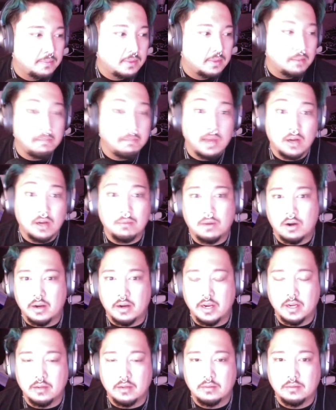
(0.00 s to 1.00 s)
Metal
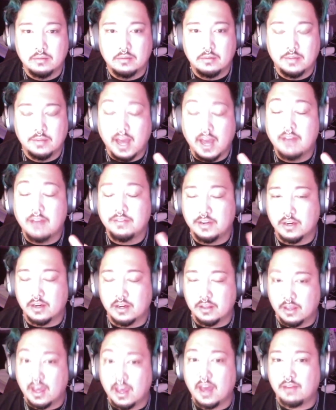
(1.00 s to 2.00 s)
Mario, the heavier
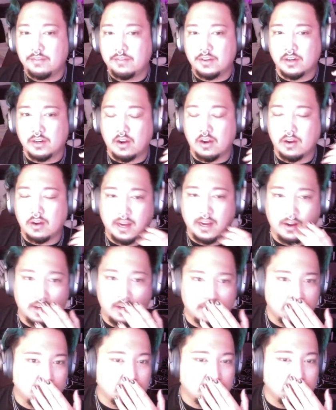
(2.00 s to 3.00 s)
characters.